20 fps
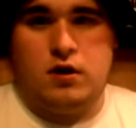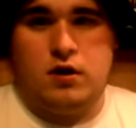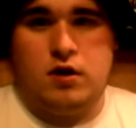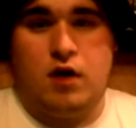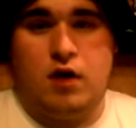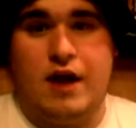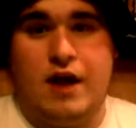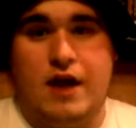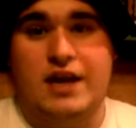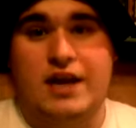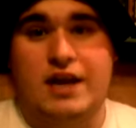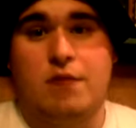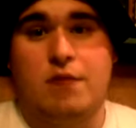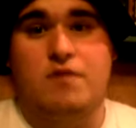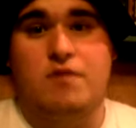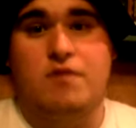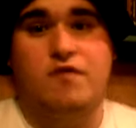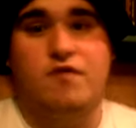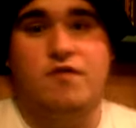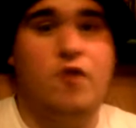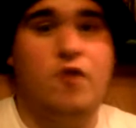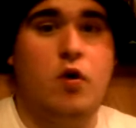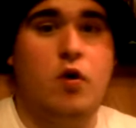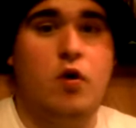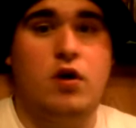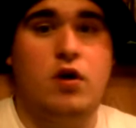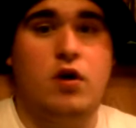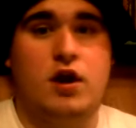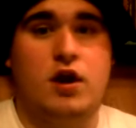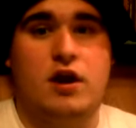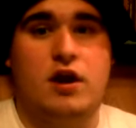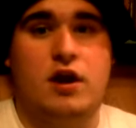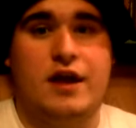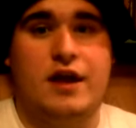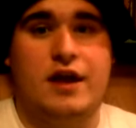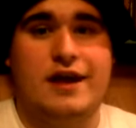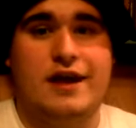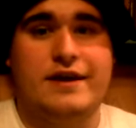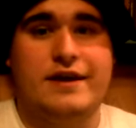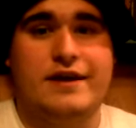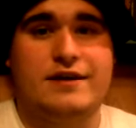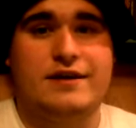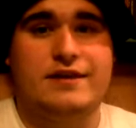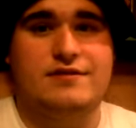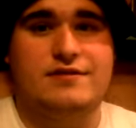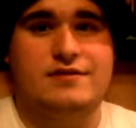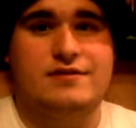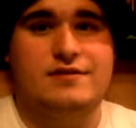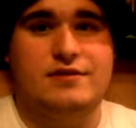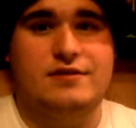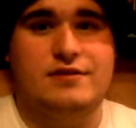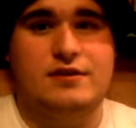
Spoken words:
Alright, number 4 is